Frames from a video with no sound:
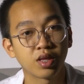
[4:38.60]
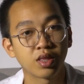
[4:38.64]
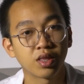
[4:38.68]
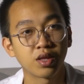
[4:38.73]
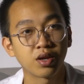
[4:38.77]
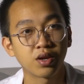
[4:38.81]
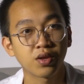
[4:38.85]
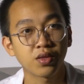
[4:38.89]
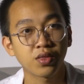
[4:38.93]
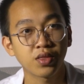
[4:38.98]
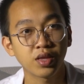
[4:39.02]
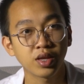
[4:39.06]

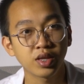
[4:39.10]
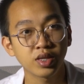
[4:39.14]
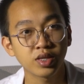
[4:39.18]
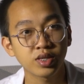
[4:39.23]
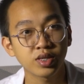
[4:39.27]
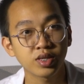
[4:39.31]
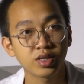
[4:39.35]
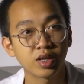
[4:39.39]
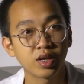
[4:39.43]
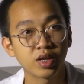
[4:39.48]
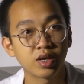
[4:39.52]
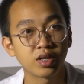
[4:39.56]
There are
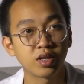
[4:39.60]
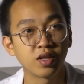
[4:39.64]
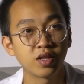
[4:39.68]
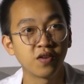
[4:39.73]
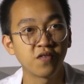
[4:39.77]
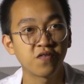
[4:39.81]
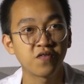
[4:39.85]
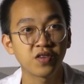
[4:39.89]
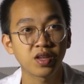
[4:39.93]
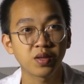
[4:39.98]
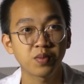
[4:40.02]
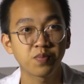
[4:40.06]
things that
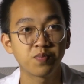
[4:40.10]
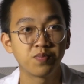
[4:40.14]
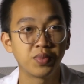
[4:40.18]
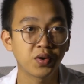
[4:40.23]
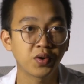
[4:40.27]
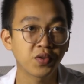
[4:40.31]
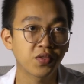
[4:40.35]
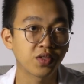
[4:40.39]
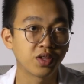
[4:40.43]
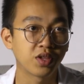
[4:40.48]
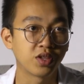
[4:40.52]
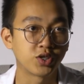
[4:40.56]
affect
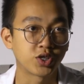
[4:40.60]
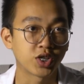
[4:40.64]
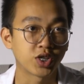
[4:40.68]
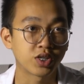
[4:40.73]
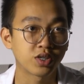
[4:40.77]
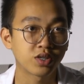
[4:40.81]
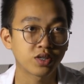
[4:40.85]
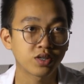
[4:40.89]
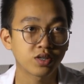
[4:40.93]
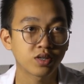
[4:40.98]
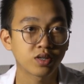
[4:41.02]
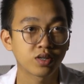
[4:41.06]
both
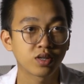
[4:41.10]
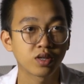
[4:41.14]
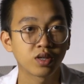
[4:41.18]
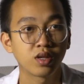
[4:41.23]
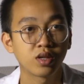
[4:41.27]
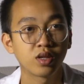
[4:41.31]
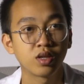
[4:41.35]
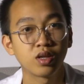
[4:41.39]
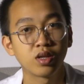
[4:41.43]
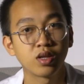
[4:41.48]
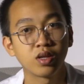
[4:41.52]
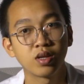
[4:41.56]
gender,
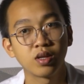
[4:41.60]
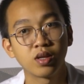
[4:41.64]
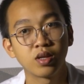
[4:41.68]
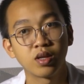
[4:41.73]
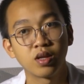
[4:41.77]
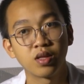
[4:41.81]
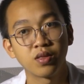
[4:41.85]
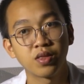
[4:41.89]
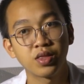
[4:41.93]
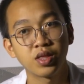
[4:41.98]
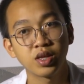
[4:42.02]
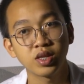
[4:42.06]

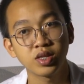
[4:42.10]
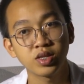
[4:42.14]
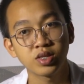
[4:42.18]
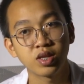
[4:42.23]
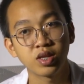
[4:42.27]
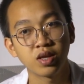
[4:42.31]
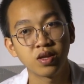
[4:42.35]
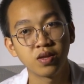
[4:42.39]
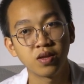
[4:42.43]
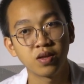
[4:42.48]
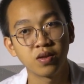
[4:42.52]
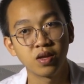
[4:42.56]
things
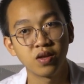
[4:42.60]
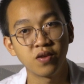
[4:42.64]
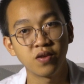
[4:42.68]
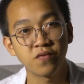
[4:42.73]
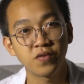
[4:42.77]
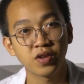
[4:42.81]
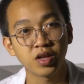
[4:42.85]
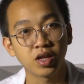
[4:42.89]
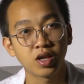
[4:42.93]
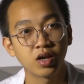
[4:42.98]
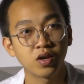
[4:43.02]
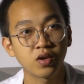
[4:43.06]
that
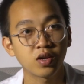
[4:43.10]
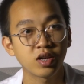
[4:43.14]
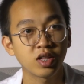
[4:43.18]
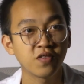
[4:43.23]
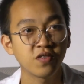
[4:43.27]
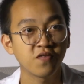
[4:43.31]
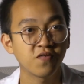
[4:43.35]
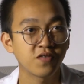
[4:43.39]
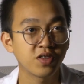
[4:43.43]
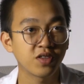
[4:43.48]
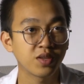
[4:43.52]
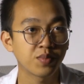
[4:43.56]
affect
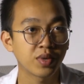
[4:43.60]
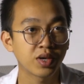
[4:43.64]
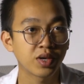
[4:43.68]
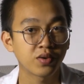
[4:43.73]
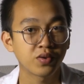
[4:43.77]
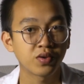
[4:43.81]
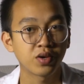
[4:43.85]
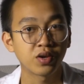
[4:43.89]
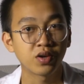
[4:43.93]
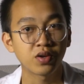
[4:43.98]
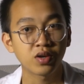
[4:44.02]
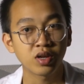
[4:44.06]
only
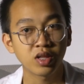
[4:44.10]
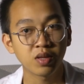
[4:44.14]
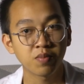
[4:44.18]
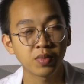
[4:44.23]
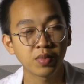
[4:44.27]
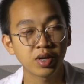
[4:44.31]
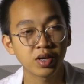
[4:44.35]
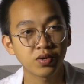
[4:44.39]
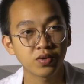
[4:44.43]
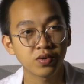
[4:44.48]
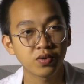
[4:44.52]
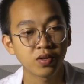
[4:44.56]
female, only
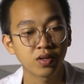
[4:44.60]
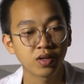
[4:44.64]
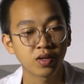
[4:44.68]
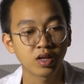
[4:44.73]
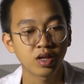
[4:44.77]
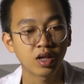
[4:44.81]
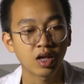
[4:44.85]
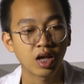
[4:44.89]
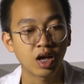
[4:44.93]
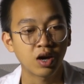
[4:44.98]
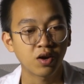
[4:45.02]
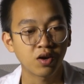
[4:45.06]
male.
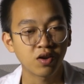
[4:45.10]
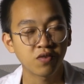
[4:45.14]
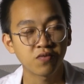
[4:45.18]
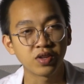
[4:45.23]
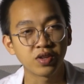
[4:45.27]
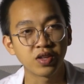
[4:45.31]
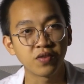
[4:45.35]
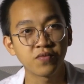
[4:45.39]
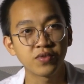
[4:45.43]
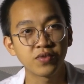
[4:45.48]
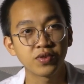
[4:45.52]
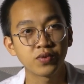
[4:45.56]
However,
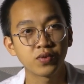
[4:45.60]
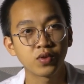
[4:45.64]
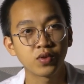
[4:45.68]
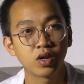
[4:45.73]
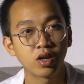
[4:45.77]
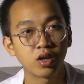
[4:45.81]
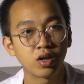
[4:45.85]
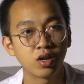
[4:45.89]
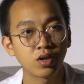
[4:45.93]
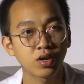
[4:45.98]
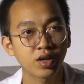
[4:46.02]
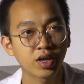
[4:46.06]
if you
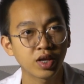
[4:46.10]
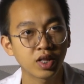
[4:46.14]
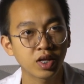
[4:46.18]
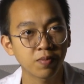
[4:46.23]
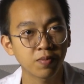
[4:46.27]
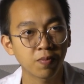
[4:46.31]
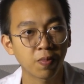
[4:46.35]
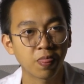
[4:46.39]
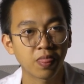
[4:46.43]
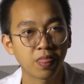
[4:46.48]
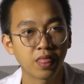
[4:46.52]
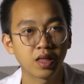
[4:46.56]
look it
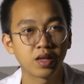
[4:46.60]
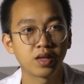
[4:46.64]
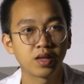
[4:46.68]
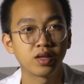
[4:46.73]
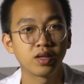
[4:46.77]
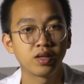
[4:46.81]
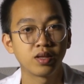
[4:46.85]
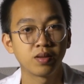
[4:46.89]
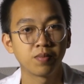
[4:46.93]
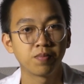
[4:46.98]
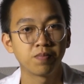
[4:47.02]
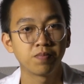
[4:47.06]
up,
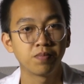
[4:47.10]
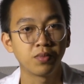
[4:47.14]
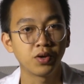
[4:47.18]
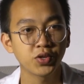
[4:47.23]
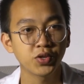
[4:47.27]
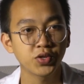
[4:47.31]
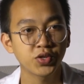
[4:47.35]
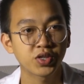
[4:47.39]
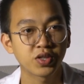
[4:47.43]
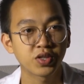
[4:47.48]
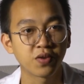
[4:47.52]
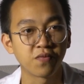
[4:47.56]

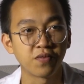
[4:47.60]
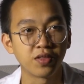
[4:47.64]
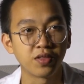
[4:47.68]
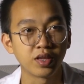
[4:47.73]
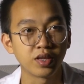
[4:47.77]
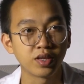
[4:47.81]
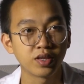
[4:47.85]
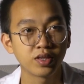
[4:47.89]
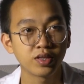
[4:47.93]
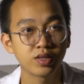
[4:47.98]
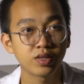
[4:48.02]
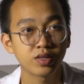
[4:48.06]
most of
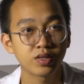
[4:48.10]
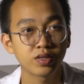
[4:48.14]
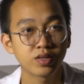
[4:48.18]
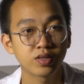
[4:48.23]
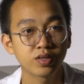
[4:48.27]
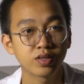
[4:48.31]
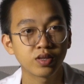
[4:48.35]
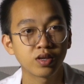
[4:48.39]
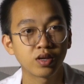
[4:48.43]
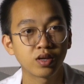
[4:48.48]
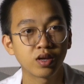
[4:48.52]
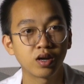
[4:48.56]
these
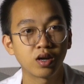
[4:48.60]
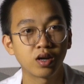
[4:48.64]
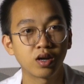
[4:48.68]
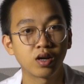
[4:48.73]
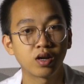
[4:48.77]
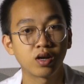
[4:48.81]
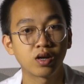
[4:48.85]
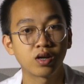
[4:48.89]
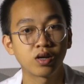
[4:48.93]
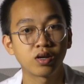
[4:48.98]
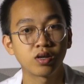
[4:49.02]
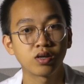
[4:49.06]

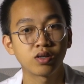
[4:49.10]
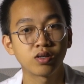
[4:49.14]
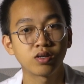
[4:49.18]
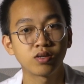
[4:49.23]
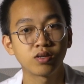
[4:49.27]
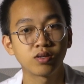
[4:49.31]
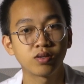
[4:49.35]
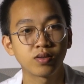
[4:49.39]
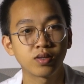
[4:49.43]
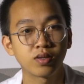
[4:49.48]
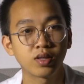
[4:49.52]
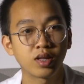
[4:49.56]

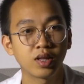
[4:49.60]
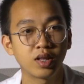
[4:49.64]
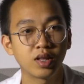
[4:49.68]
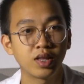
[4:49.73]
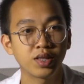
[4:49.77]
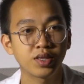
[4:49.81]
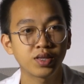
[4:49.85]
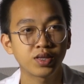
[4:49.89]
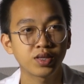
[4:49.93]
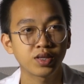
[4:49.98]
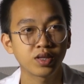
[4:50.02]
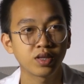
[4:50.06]
are,
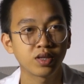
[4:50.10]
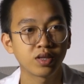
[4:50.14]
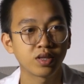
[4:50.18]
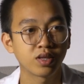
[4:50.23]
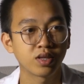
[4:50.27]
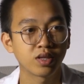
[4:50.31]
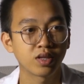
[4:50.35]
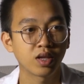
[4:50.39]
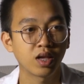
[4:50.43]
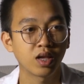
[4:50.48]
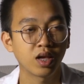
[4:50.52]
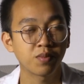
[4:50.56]
let's
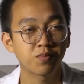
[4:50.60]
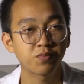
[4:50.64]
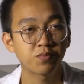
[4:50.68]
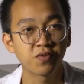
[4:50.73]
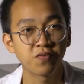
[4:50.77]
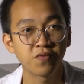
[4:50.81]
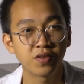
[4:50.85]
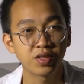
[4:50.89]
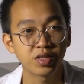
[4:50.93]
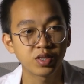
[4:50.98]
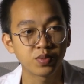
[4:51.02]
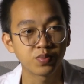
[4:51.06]
say,
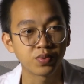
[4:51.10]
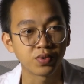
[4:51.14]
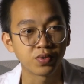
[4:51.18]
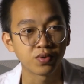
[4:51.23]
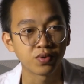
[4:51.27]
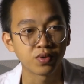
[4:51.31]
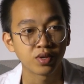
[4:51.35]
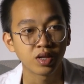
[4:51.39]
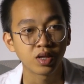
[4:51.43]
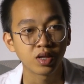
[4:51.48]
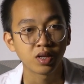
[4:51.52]
unpreventable,